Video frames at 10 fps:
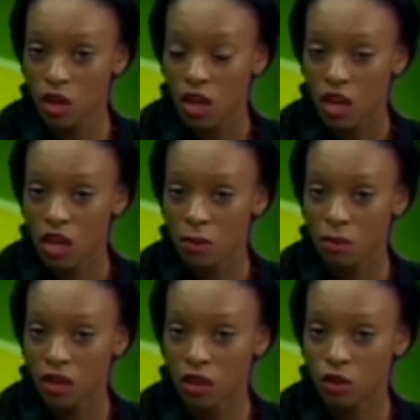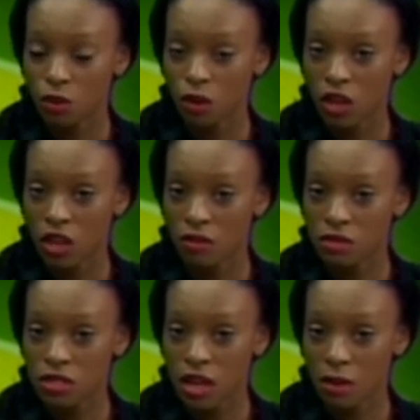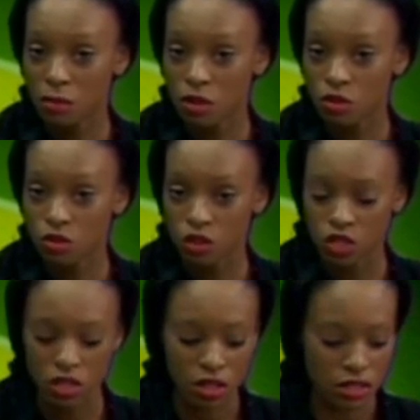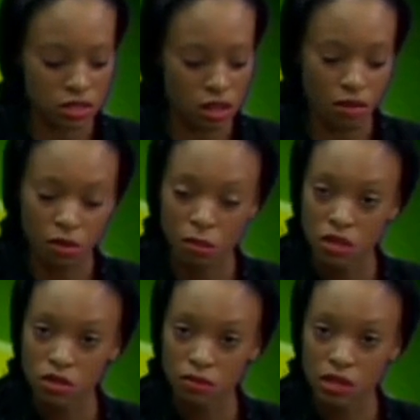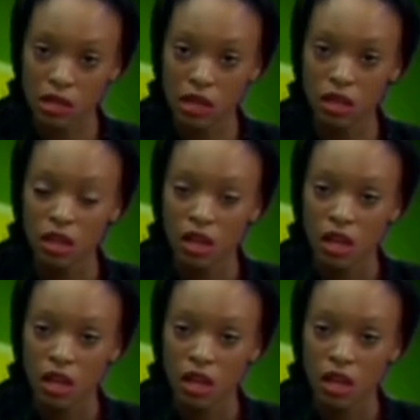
APNU-AFC administration. That's government of the day.